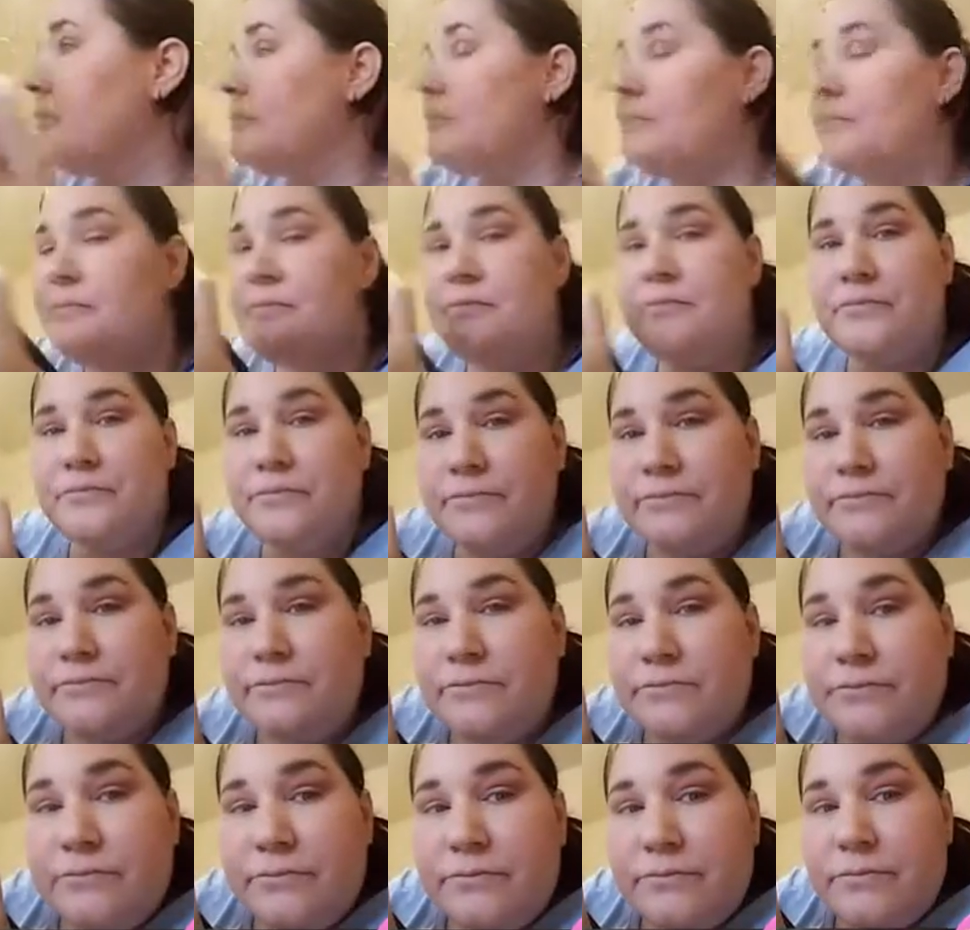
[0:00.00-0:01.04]
That's all I
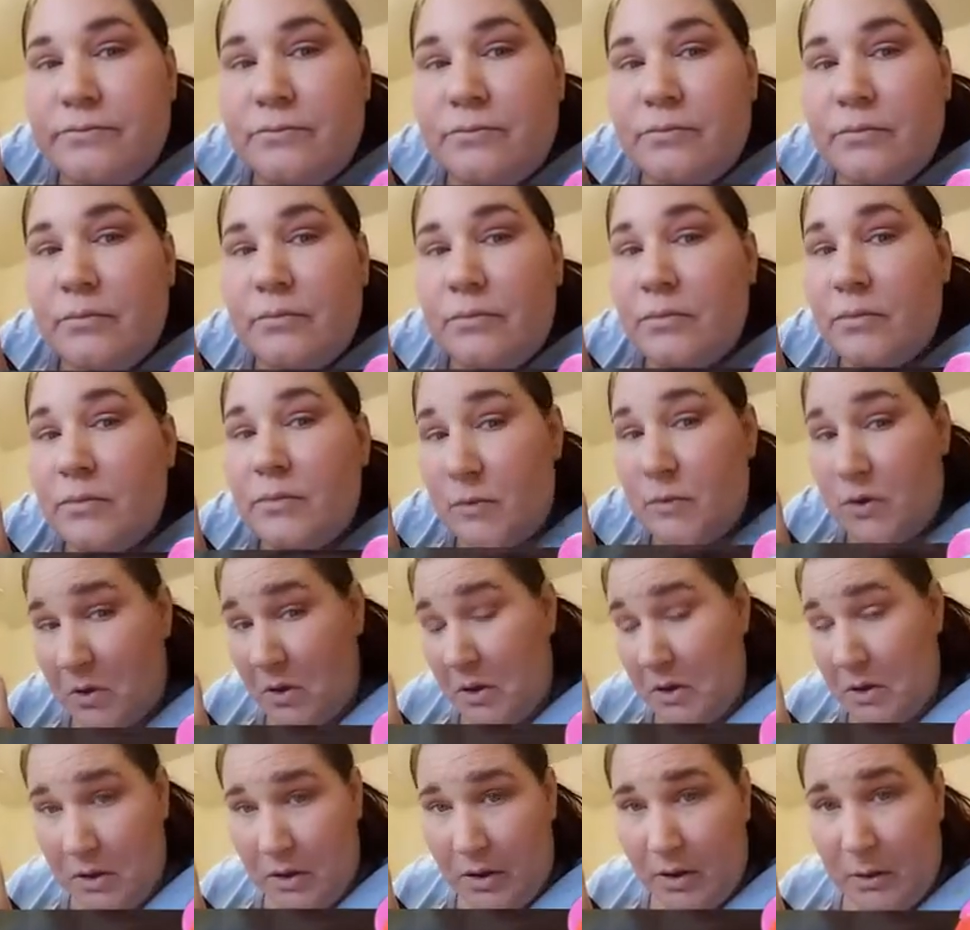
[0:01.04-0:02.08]
did.
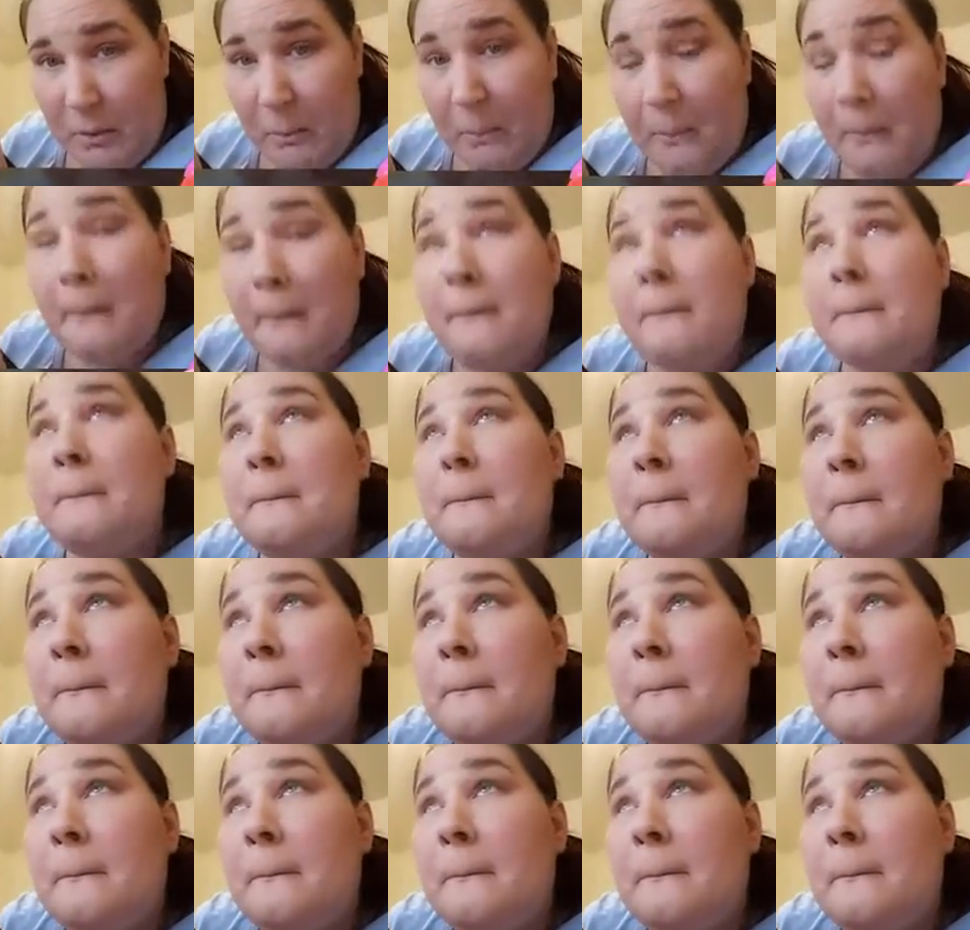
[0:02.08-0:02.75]
I don't know if you can see that.